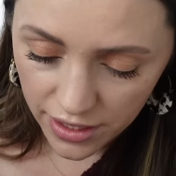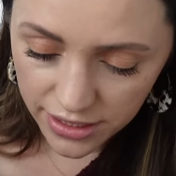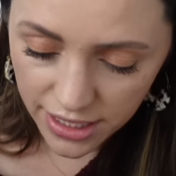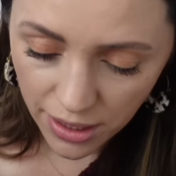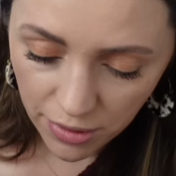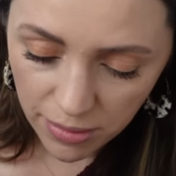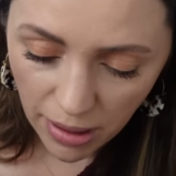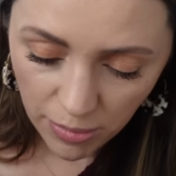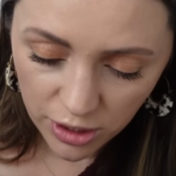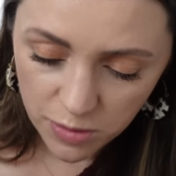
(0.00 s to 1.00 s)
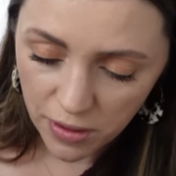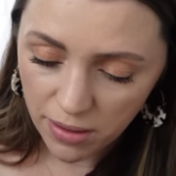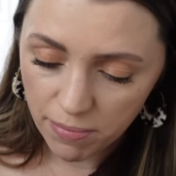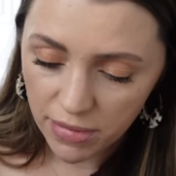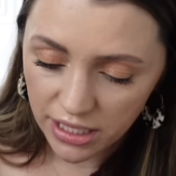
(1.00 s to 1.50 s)
This I remember, it's been a
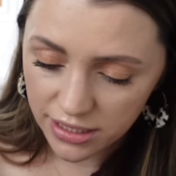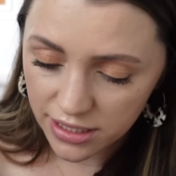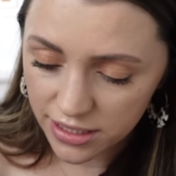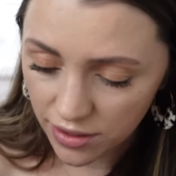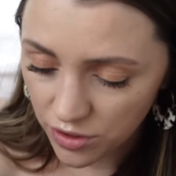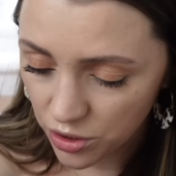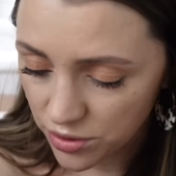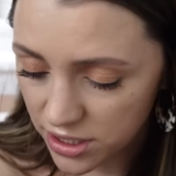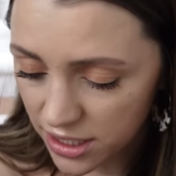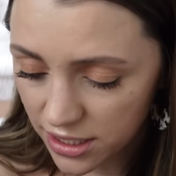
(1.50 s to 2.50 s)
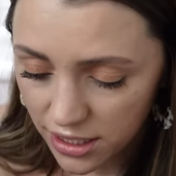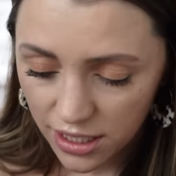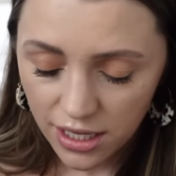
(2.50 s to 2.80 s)
minute since I've used it.